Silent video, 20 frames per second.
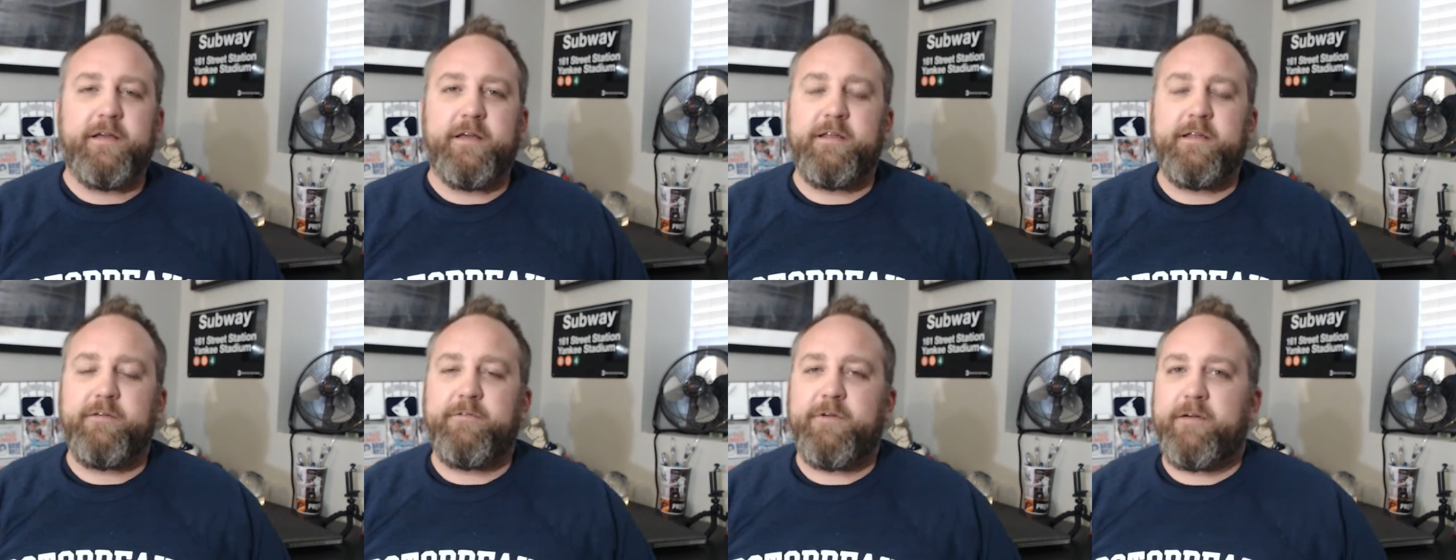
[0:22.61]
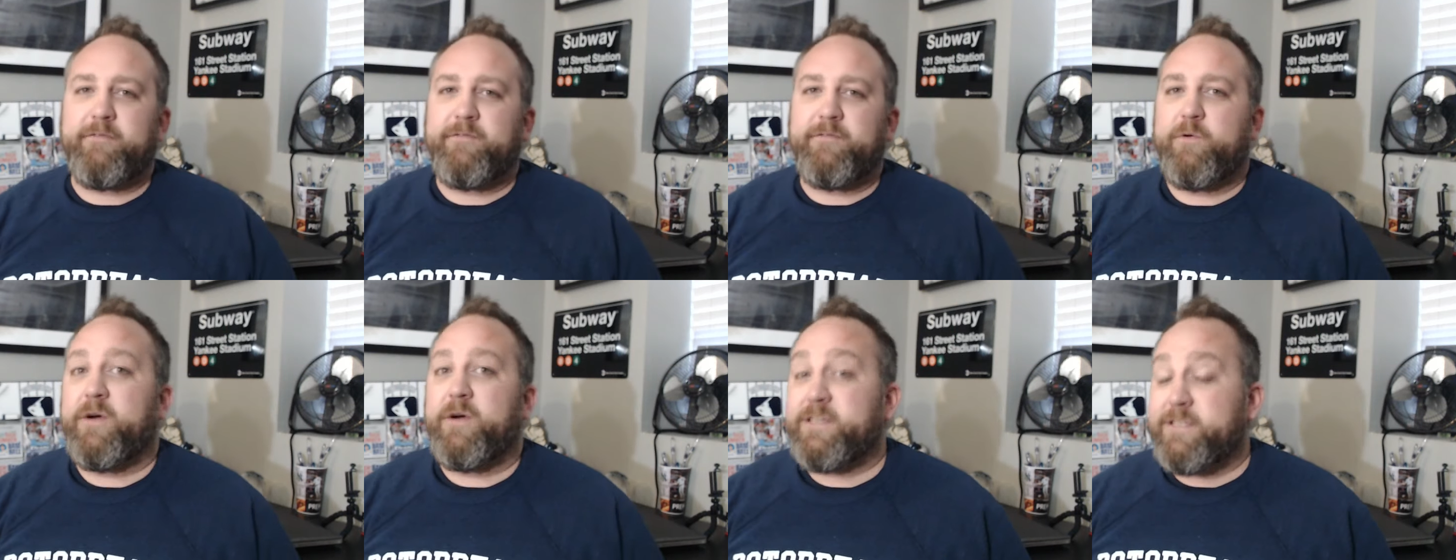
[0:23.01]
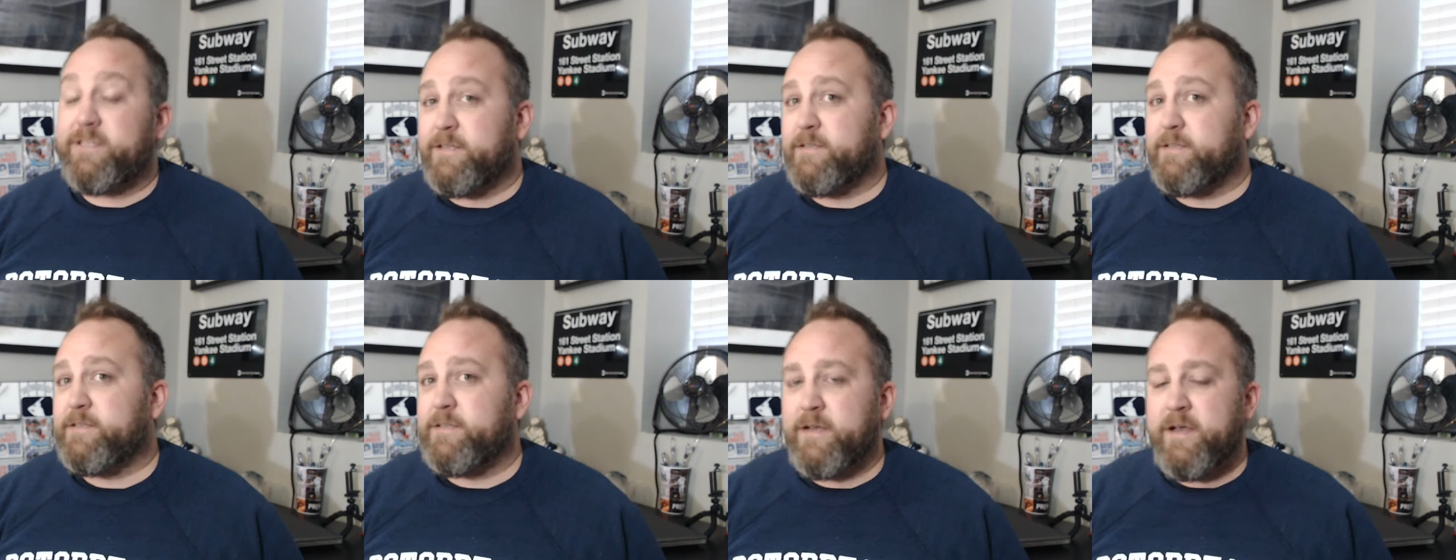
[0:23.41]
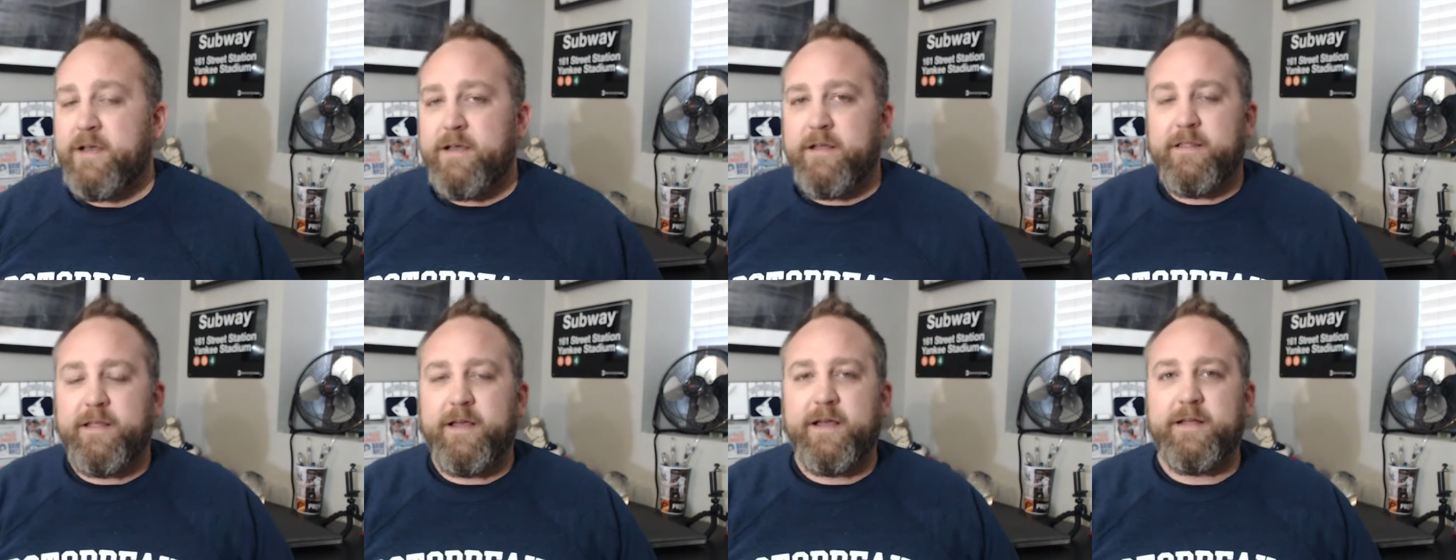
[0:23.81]
you have questions
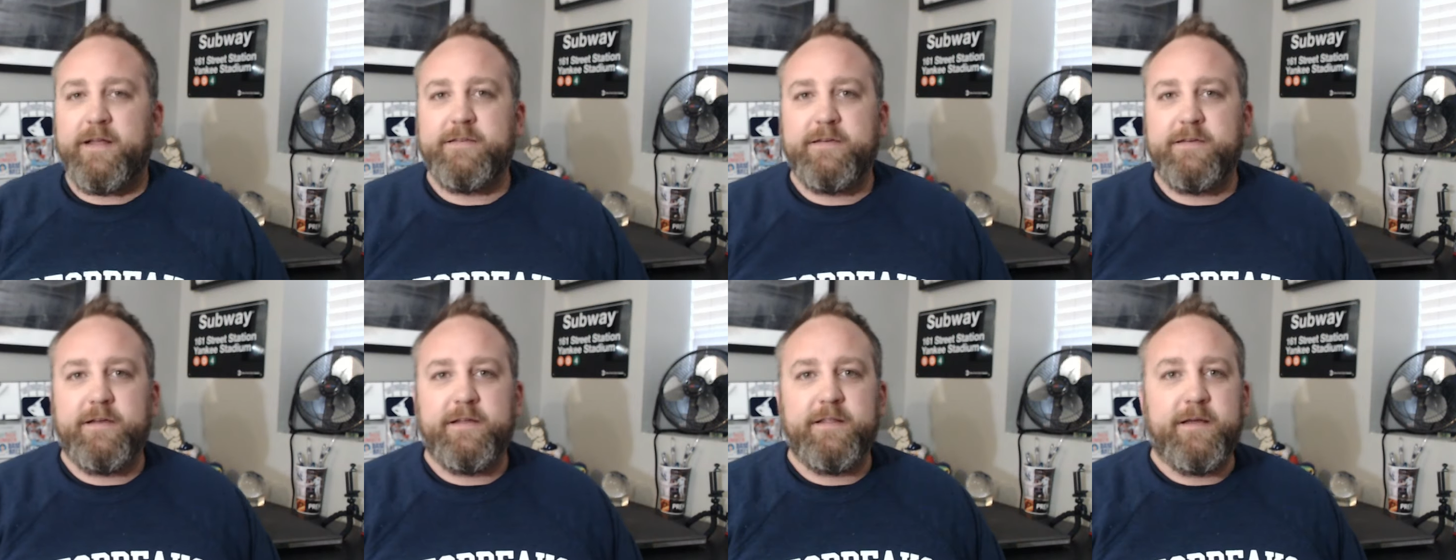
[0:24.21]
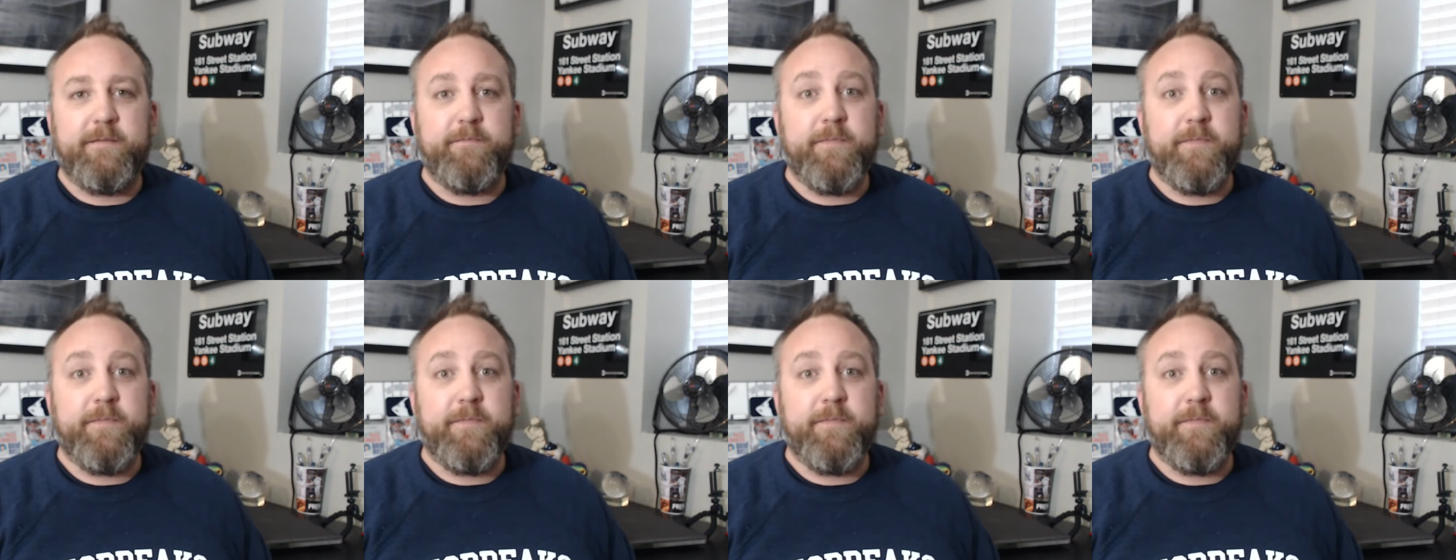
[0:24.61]
that